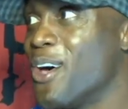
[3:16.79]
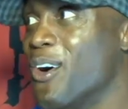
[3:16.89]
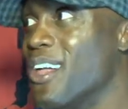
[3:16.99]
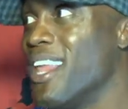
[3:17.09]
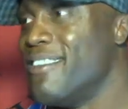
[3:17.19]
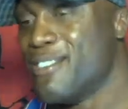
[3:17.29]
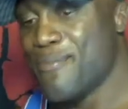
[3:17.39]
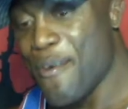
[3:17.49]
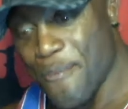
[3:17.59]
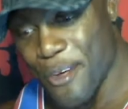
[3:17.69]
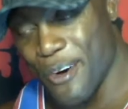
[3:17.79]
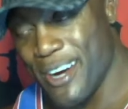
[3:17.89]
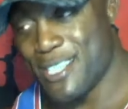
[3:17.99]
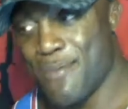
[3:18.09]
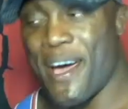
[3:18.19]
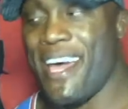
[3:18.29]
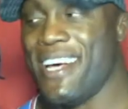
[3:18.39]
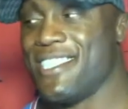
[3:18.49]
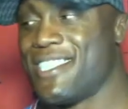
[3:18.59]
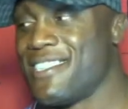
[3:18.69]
goal in life, to be fluent in Spanish.